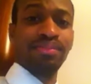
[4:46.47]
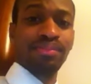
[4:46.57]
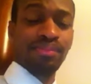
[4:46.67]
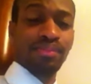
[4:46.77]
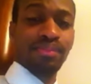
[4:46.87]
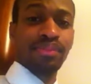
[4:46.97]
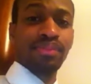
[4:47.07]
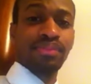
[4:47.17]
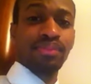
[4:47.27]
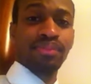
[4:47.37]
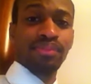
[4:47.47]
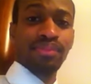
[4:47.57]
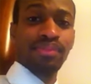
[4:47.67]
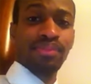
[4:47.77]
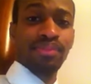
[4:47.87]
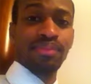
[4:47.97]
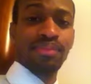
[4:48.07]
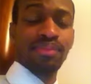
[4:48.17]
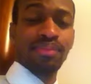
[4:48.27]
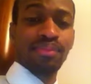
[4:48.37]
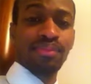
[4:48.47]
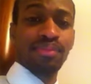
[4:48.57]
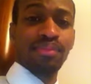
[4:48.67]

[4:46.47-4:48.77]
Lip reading: Nobody speaks.